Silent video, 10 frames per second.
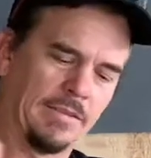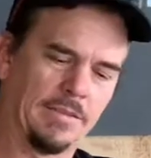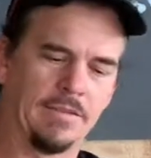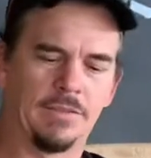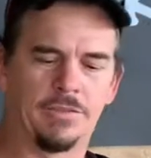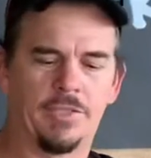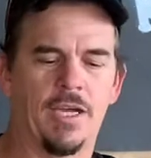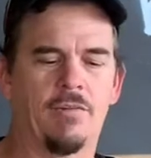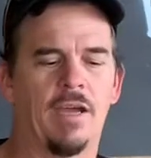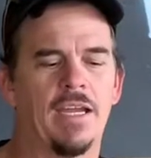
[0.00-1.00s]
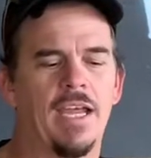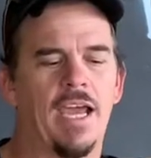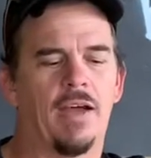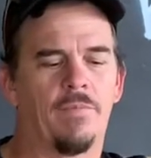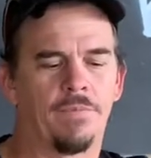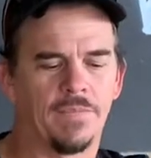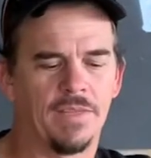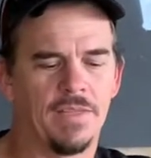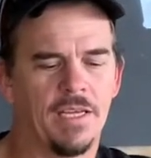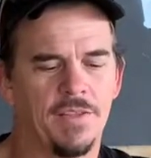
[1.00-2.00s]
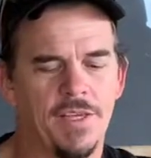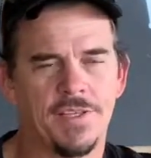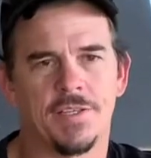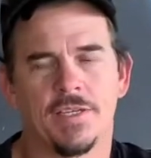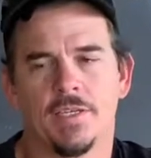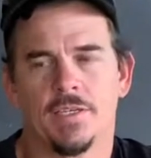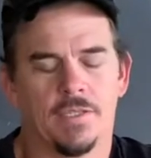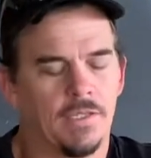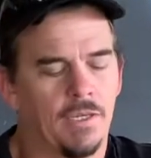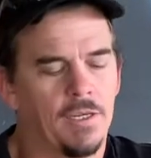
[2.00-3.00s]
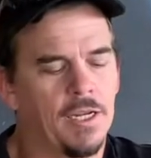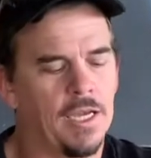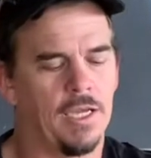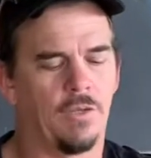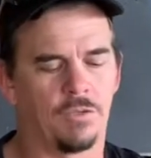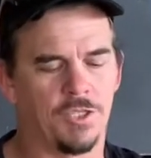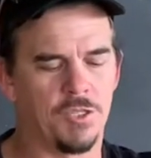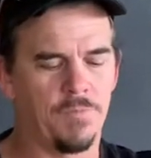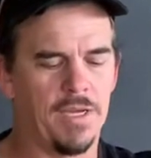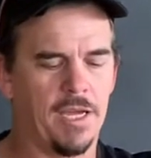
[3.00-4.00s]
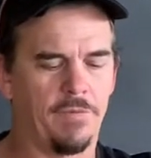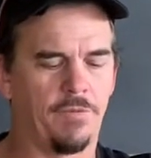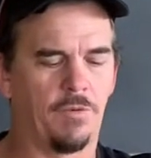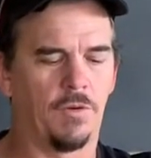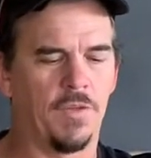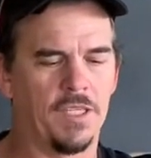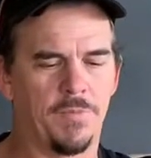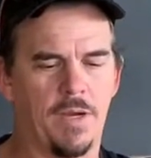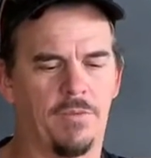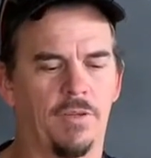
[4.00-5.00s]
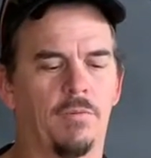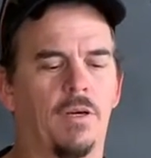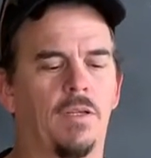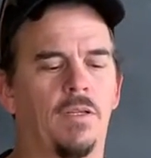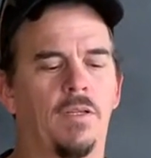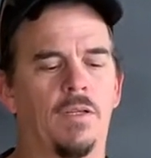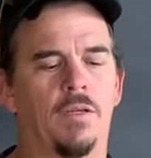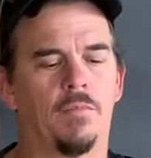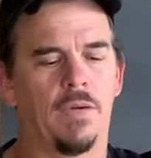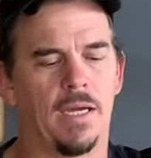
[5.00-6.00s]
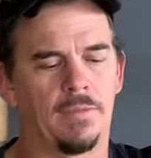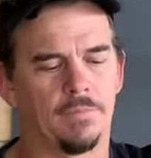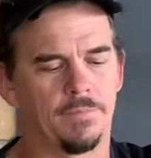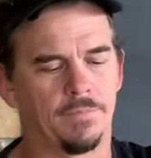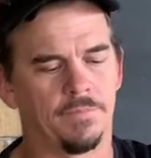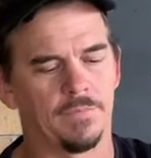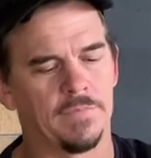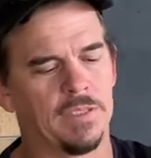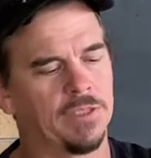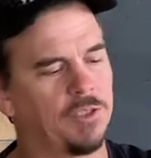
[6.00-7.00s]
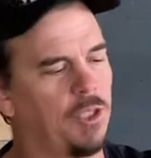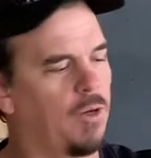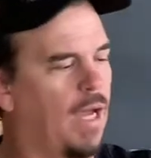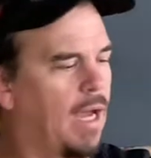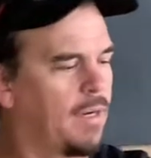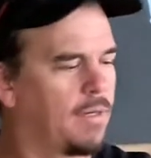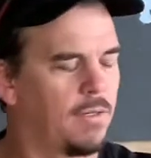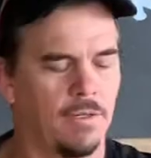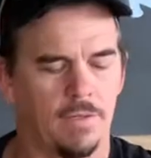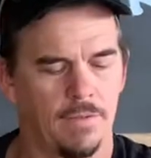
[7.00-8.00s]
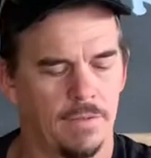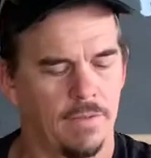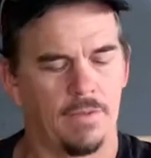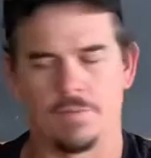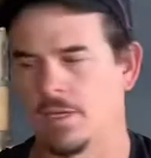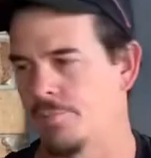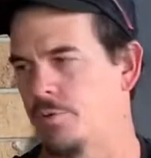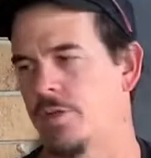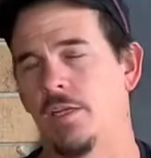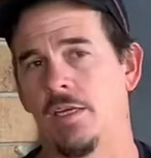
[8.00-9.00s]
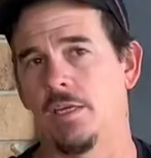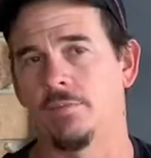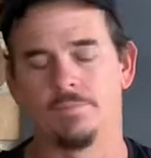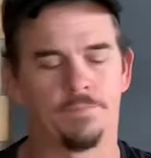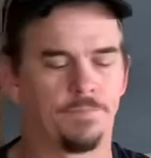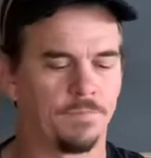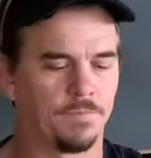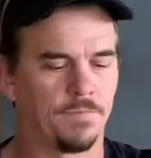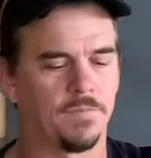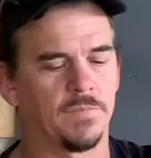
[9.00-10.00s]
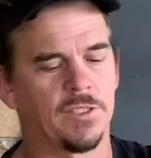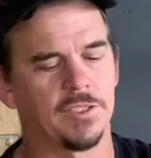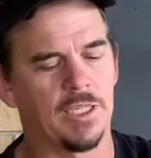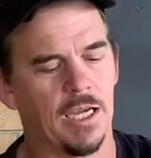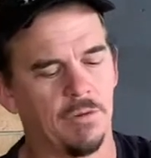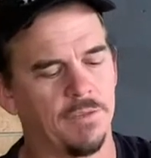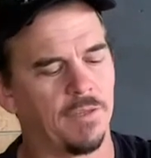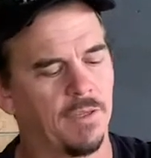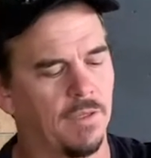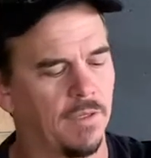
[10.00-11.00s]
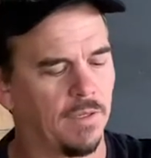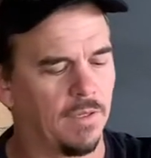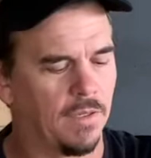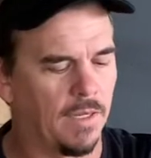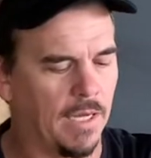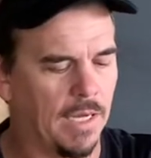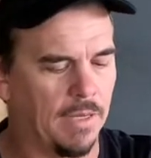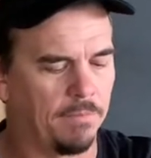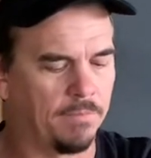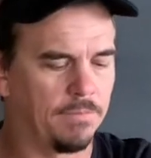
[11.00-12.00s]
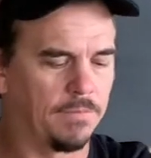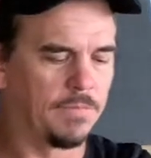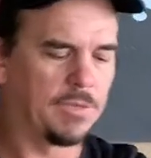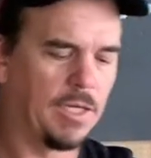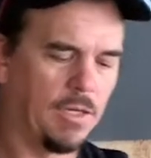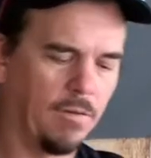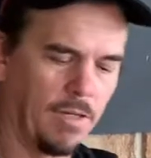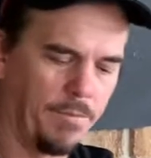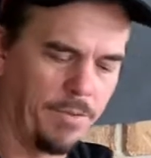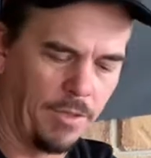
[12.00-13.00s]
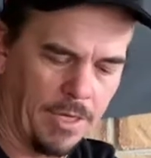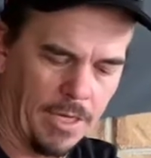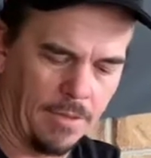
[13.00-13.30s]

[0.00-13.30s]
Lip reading: straight away. Now this, I don't know how long this has been out for. I think it's been out for a little while, but this new heart I'm going to put in here to start with. So I'm going to pull it out.